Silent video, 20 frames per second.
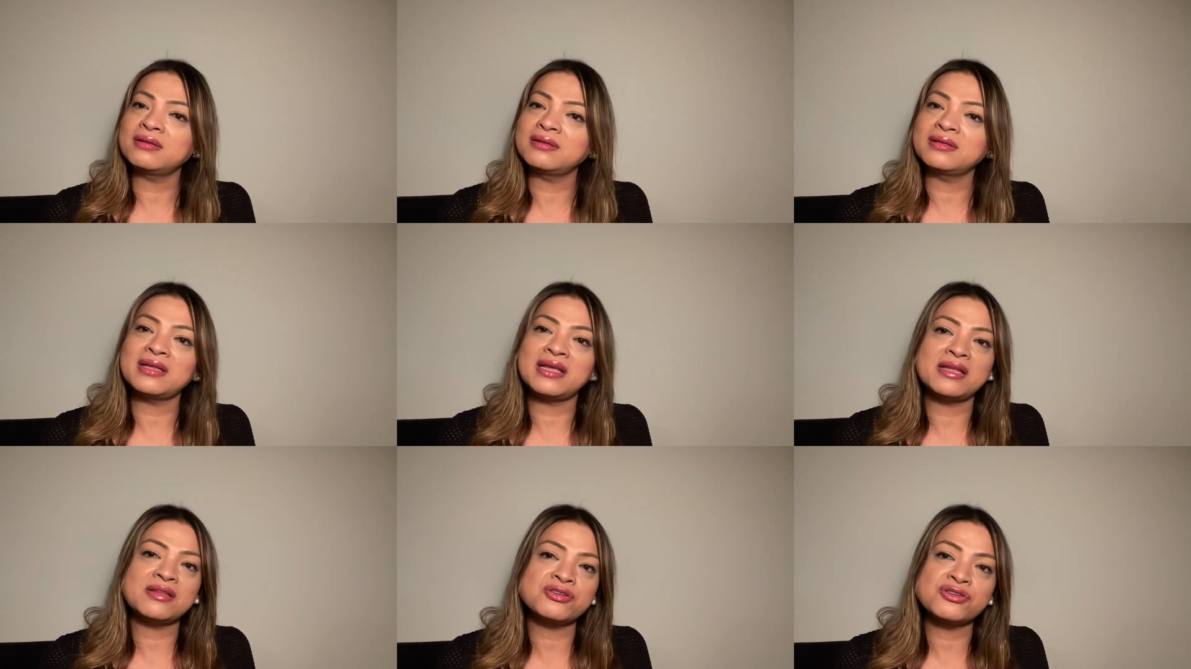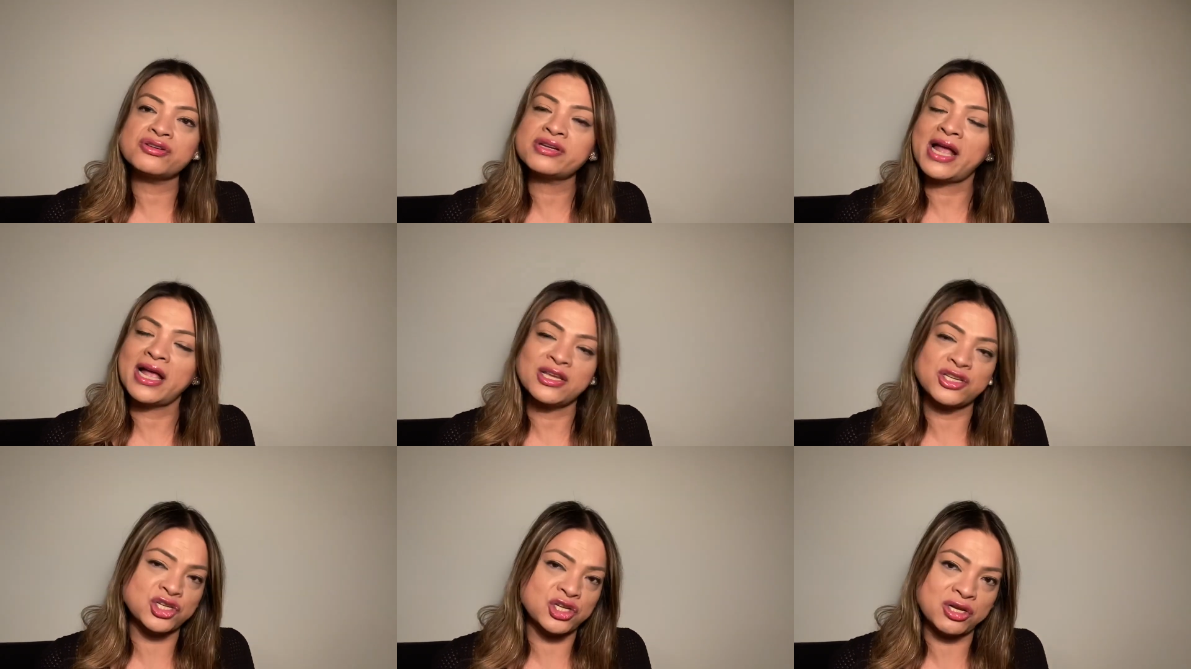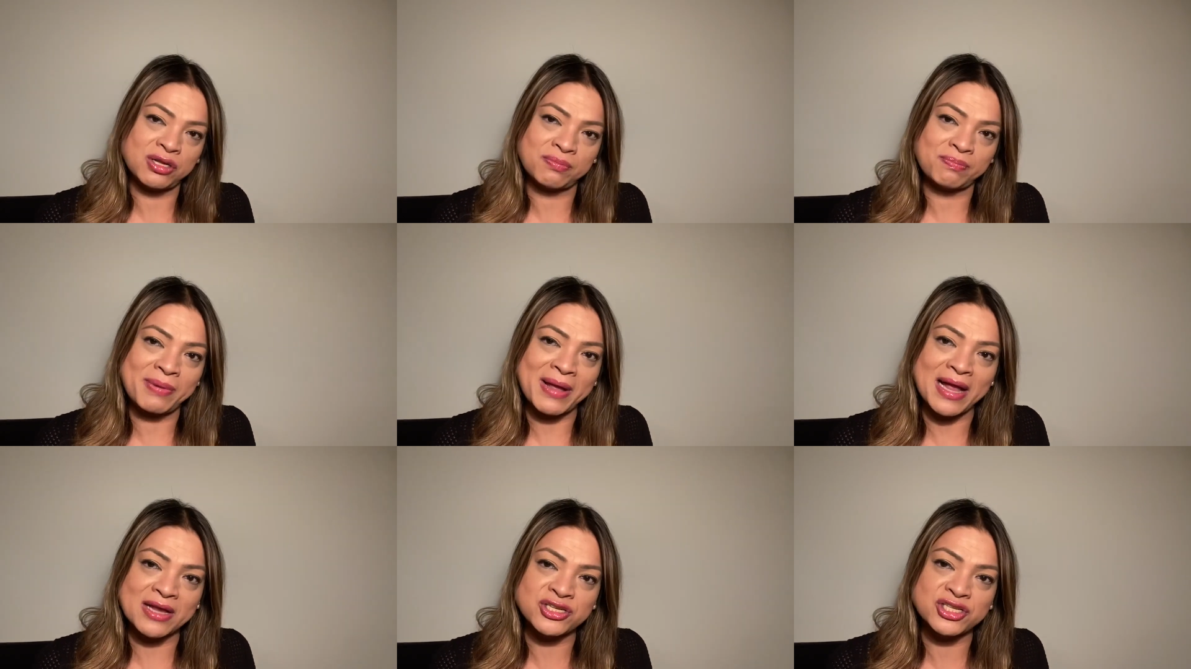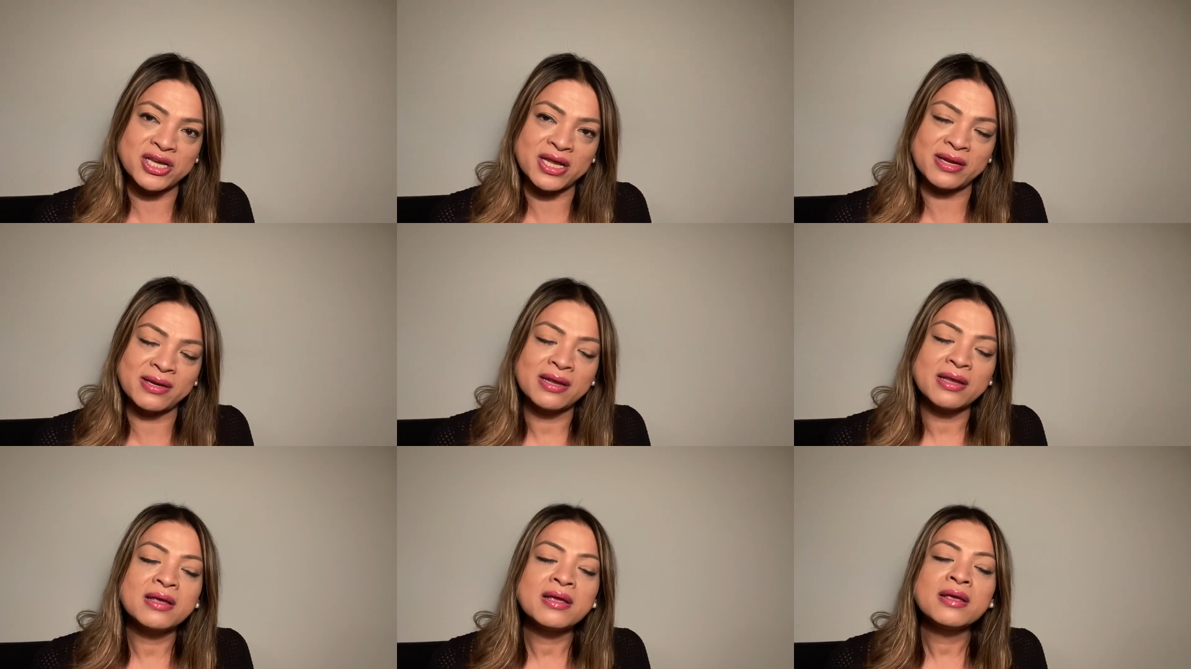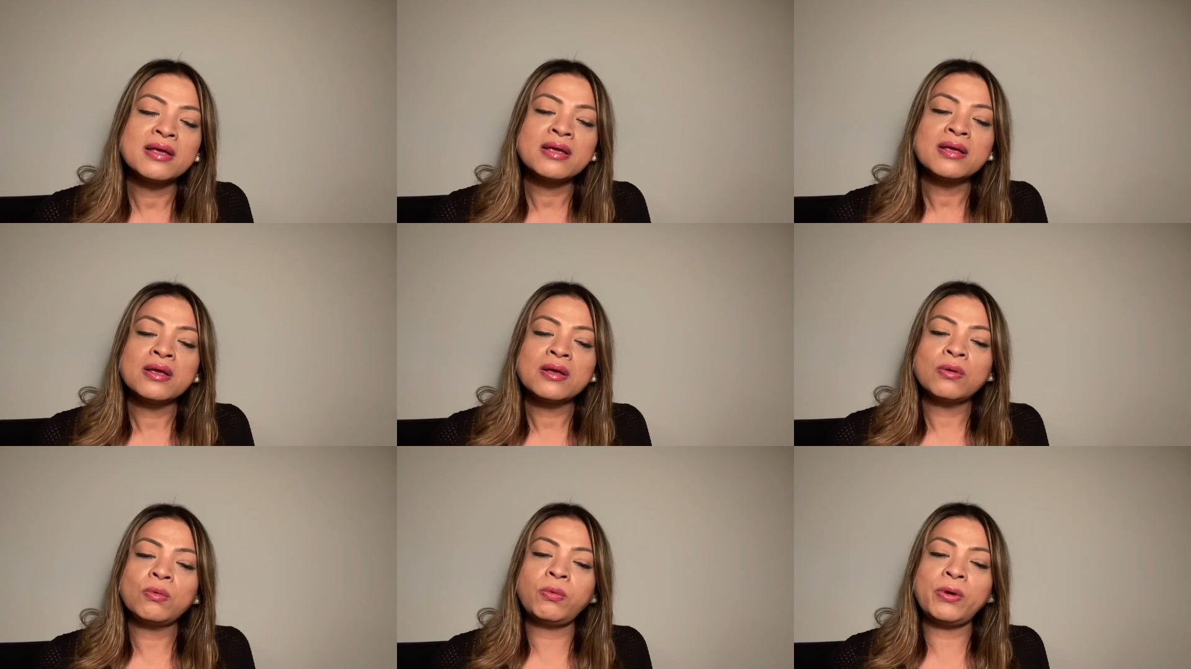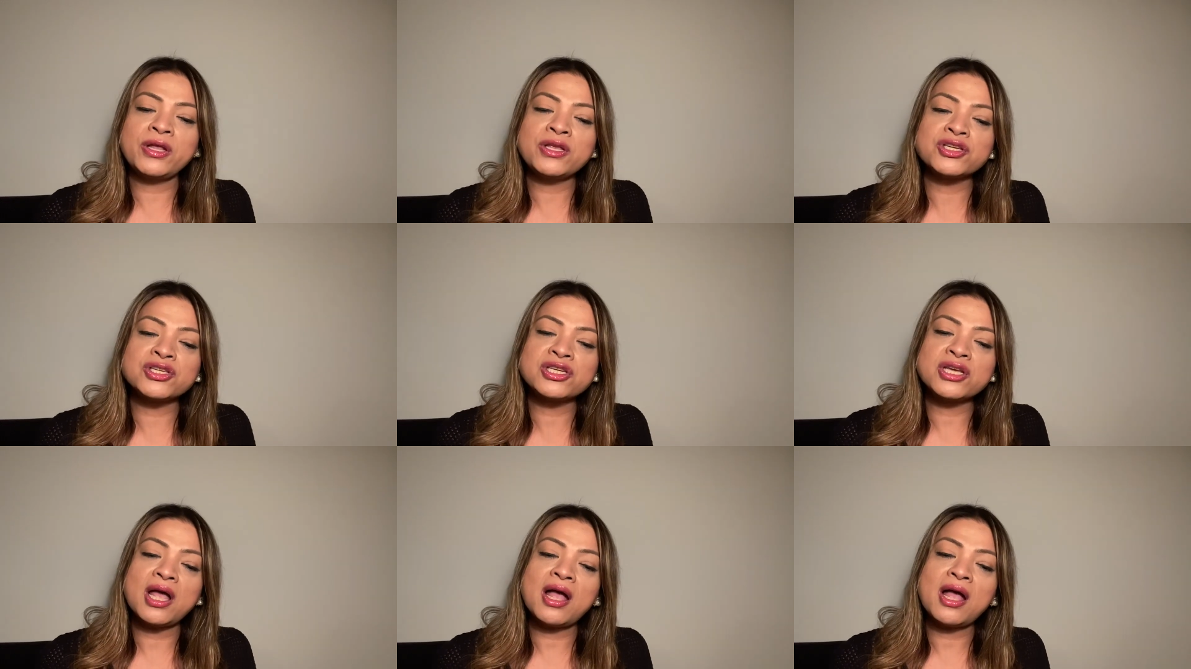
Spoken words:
the international pageant, which